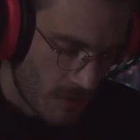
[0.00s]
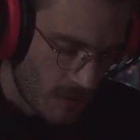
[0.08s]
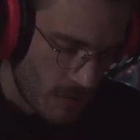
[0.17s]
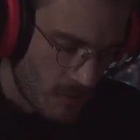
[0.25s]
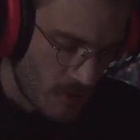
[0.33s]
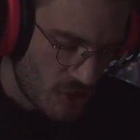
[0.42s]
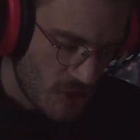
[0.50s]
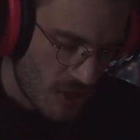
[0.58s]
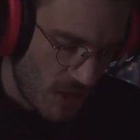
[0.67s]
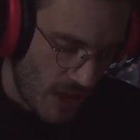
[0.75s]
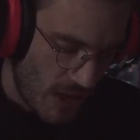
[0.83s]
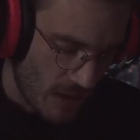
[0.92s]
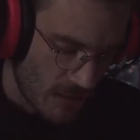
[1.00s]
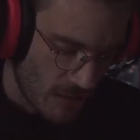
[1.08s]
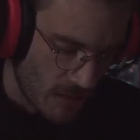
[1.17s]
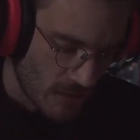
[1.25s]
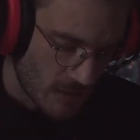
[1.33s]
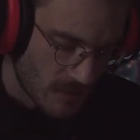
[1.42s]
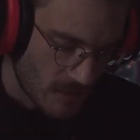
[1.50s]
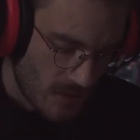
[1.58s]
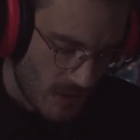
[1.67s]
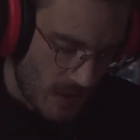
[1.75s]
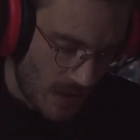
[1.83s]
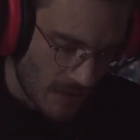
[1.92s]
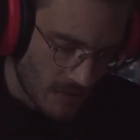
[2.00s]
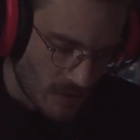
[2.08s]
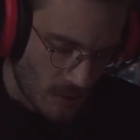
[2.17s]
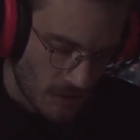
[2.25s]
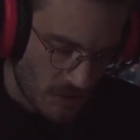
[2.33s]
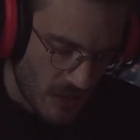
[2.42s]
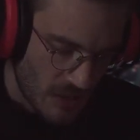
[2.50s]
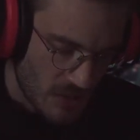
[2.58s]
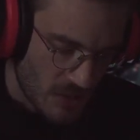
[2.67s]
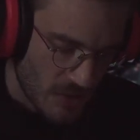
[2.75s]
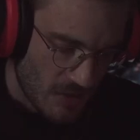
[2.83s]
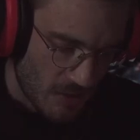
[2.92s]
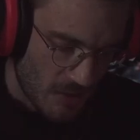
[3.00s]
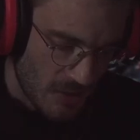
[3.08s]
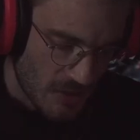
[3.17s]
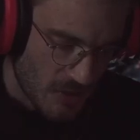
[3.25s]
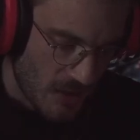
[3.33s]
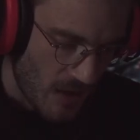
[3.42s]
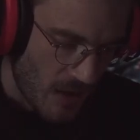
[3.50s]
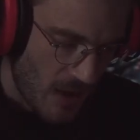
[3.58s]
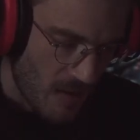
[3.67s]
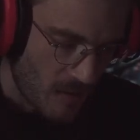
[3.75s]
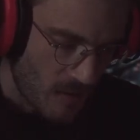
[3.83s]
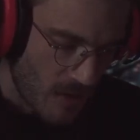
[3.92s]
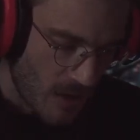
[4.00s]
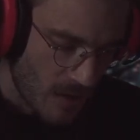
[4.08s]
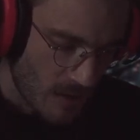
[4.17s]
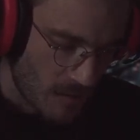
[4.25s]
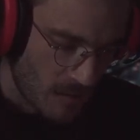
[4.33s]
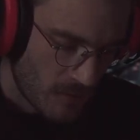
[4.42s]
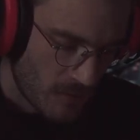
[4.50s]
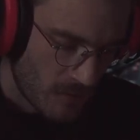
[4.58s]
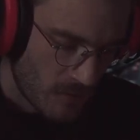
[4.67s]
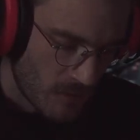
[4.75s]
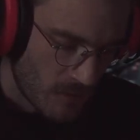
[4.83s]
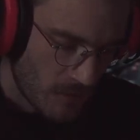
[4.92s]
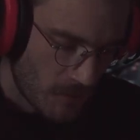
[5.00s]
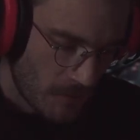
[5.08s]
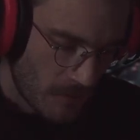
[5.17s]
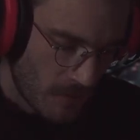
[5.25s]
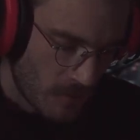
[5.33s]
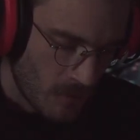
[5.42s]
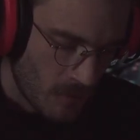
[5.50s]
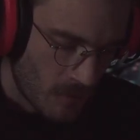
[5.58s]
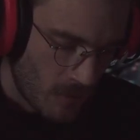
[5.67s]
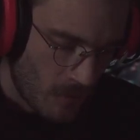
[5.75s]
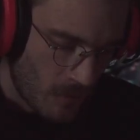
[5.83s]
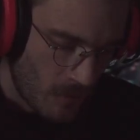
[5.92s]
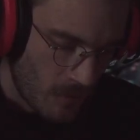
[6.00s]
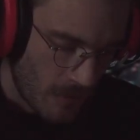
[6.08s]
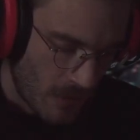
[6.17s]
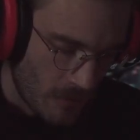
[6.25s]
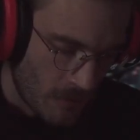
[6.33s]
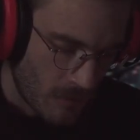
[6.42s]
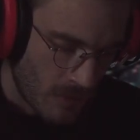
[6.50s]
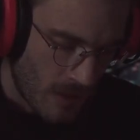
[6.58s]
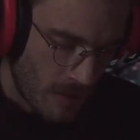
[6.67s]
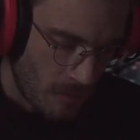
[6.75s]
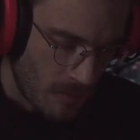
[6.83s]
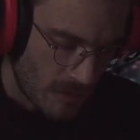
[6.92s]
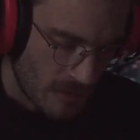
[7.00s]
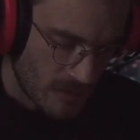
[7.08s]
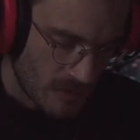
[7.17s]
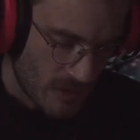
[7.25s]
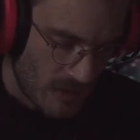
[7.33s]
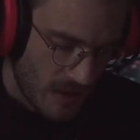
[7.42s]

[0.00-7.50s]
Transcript: The machine hated us, as no sentient creature had ever hated before, and we were helpless.